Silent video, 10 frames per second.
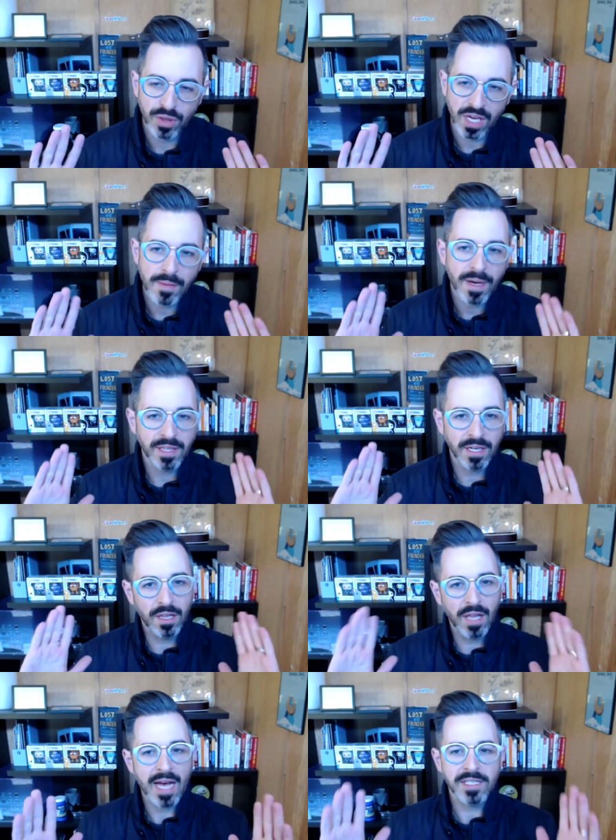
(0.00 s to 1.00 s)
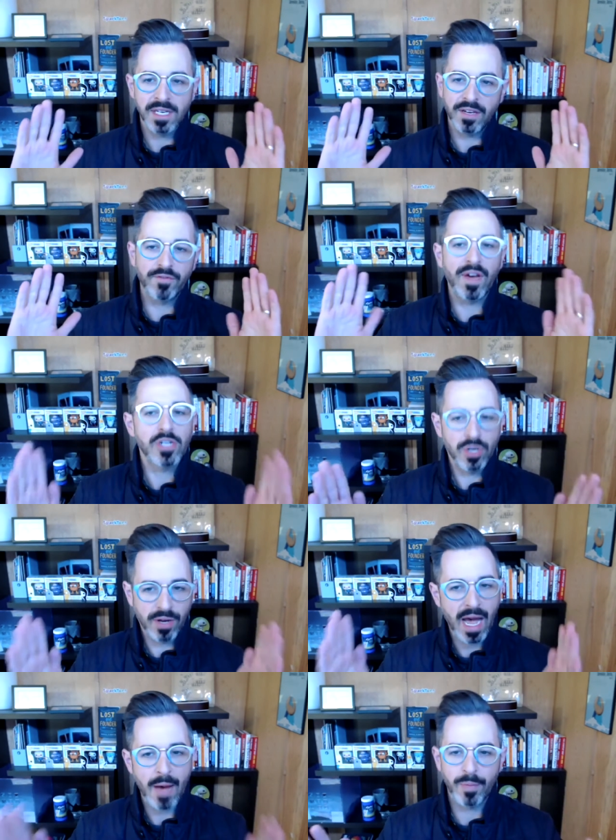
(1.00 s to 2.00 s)
about the classic venture
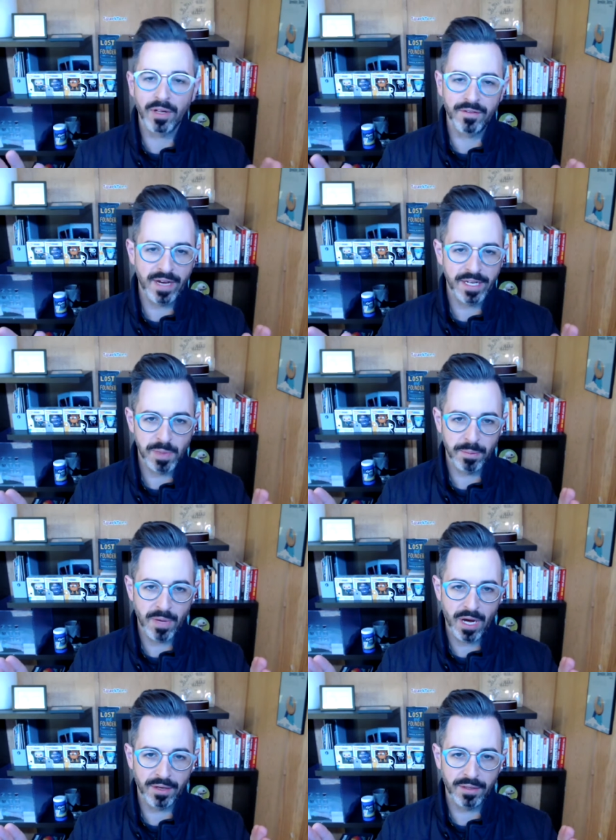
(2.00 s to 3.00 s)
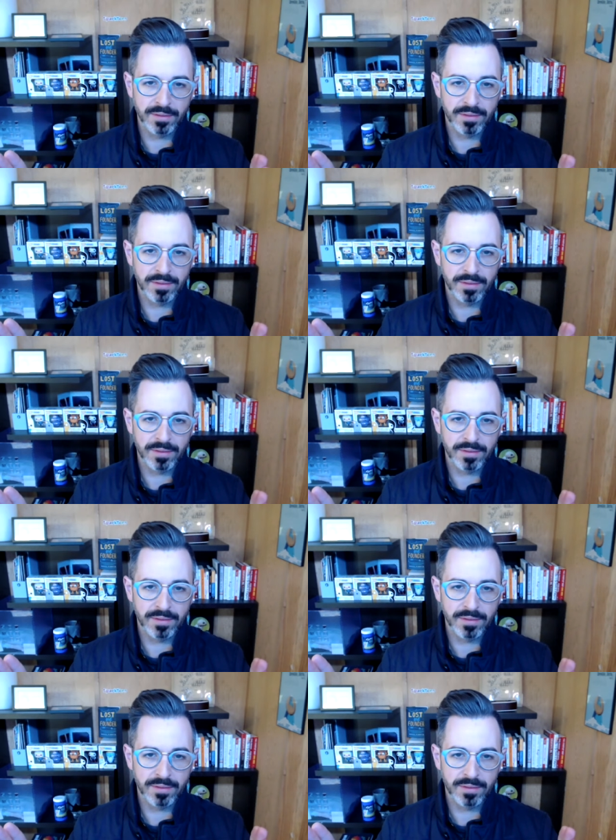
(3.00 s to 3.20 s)
capital investment model,